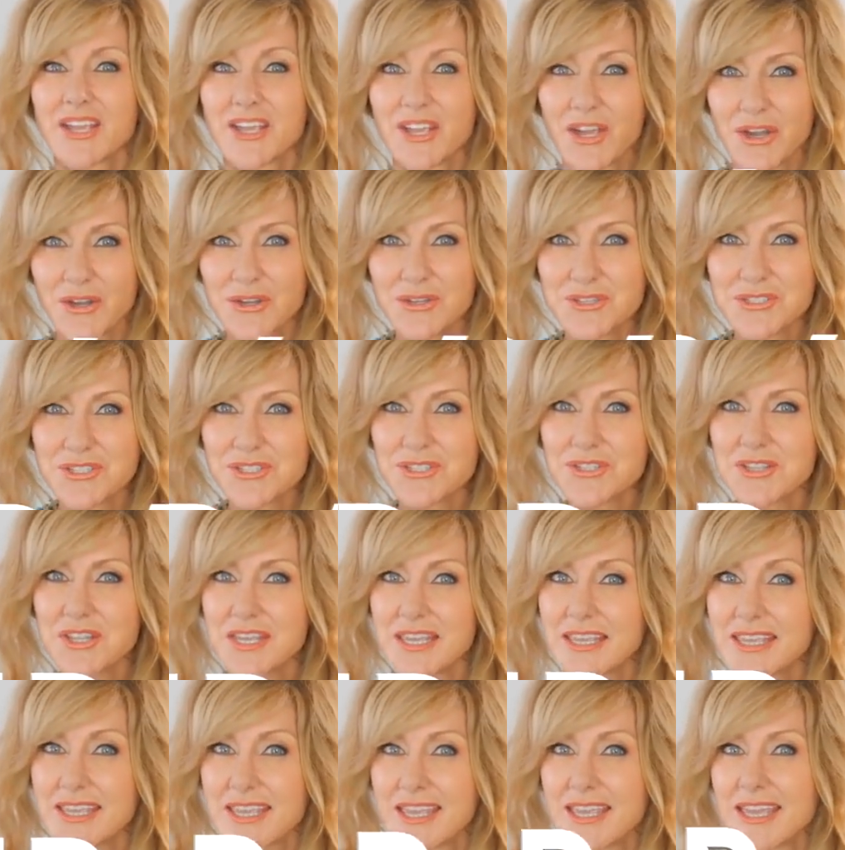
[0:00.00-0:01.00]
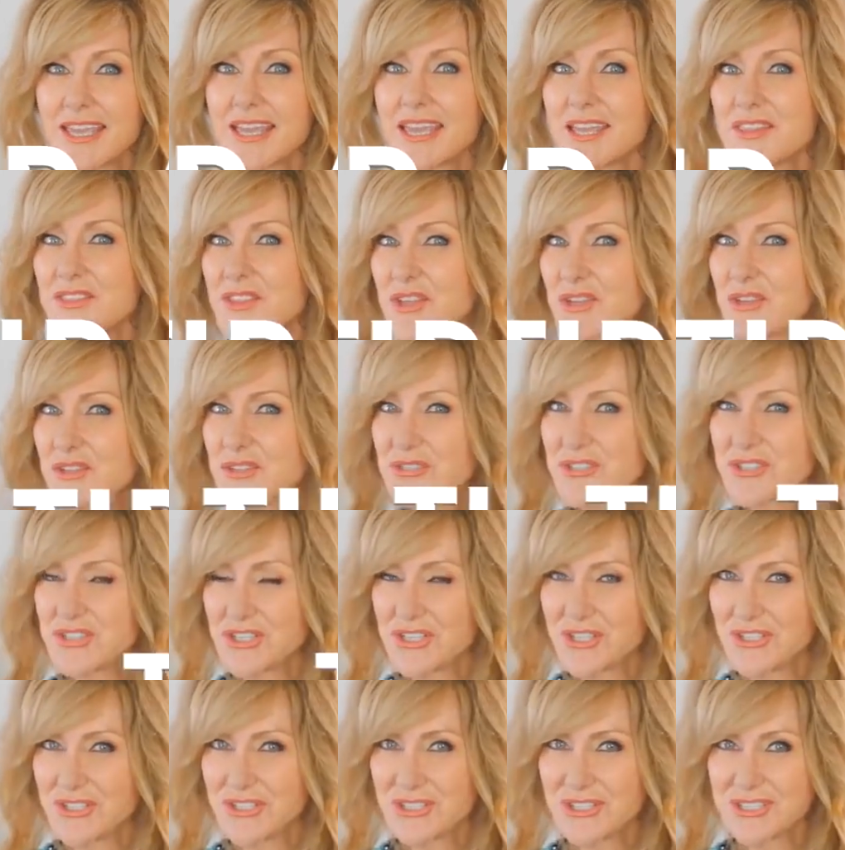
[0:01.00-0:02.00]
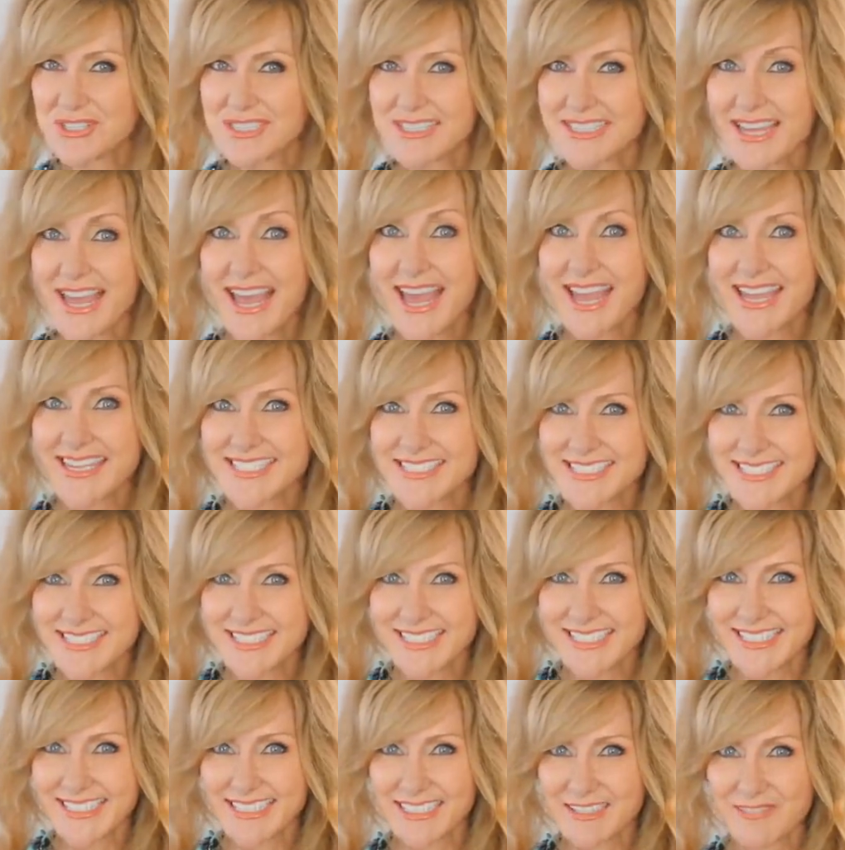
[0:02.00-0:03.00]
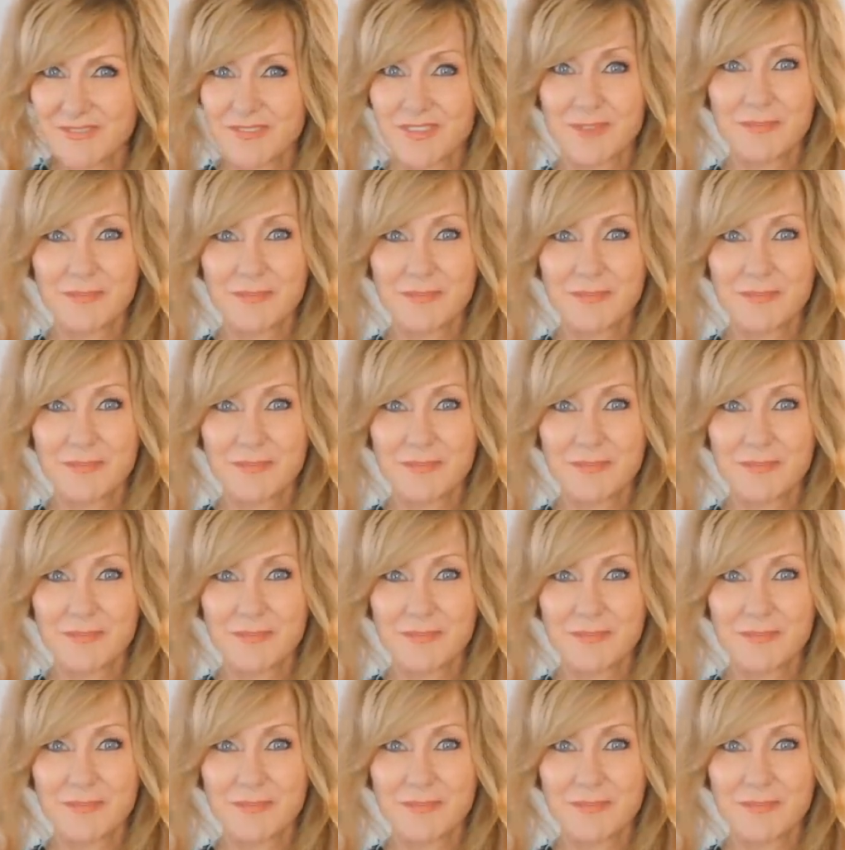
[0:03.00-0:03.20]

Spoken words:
Go to the year that you turned 18.